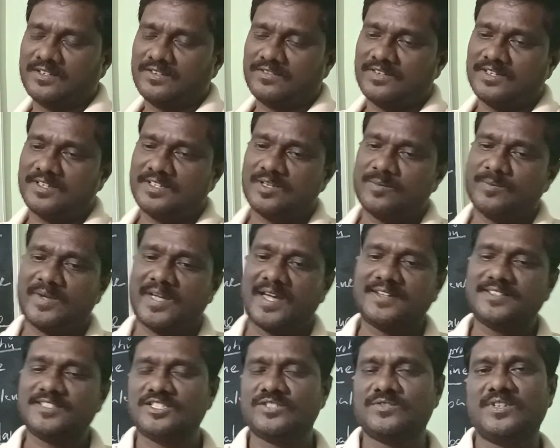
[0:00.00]
When the
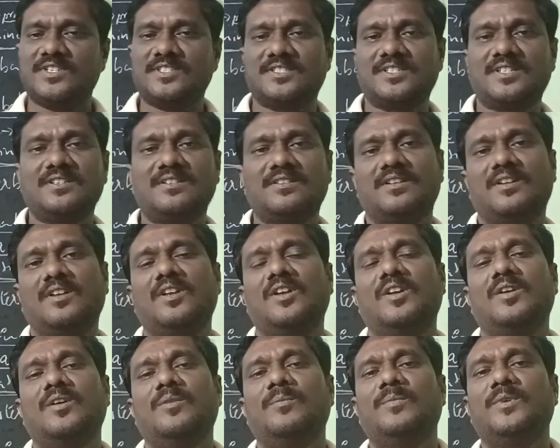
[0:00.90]
bad situation
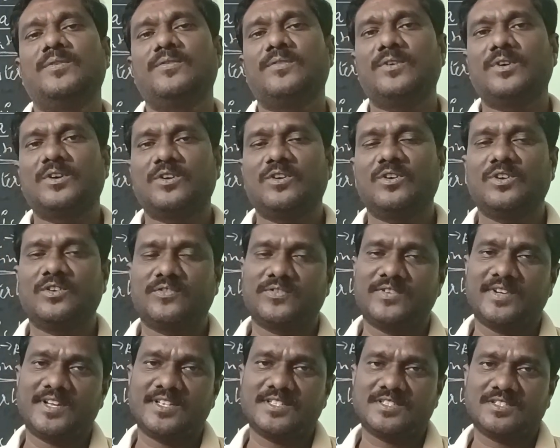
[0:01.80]
before our
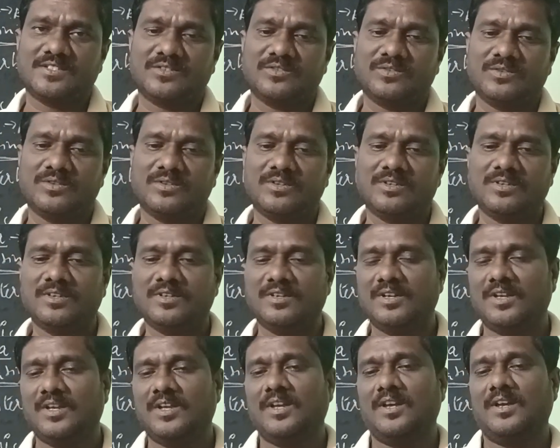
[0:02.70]
face,
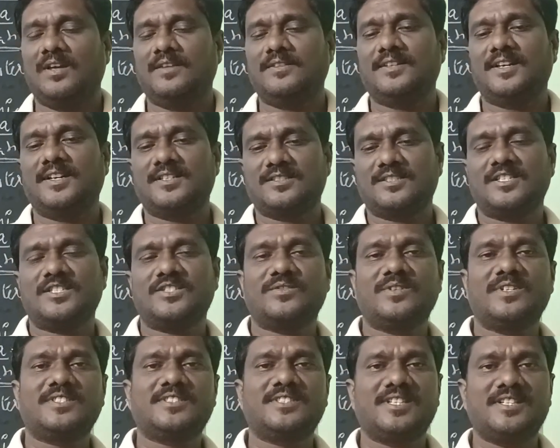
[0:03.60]
that the
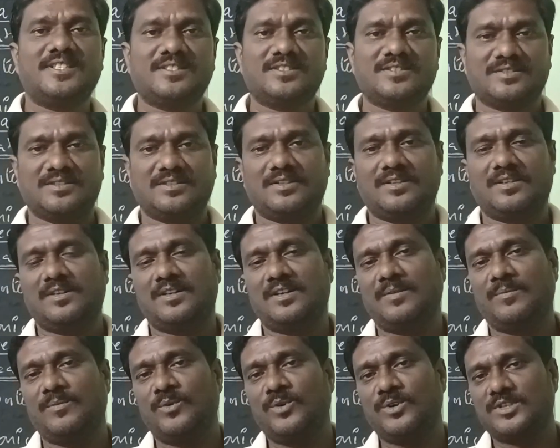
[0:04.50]
situation is
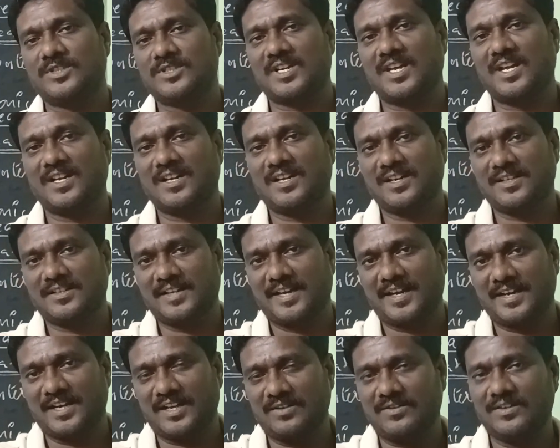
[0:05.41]
more stronger
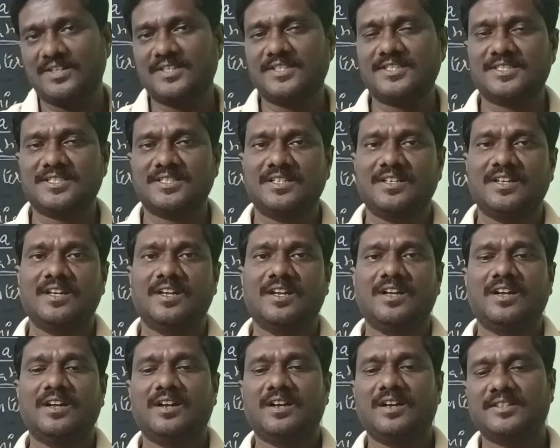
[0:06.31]
than ours,
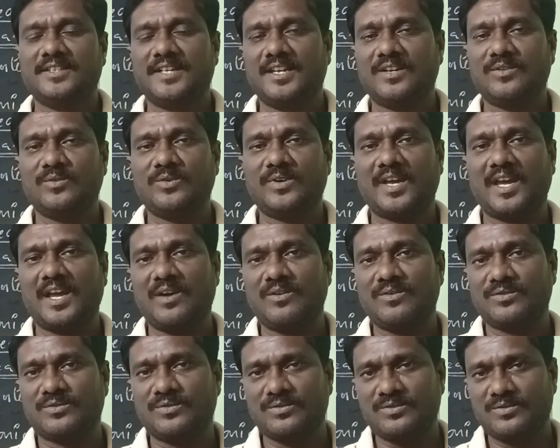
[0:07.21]
then we have
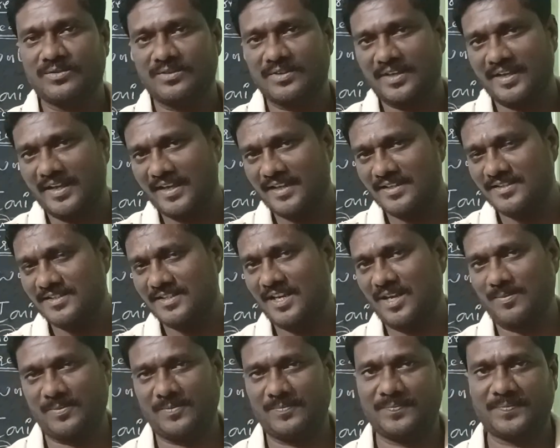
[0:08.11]
to
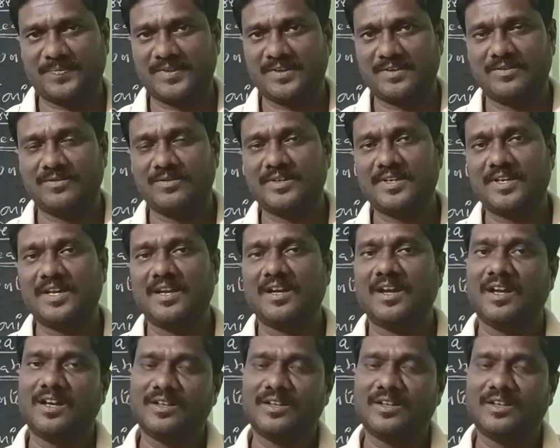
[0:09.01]
escape. Okay,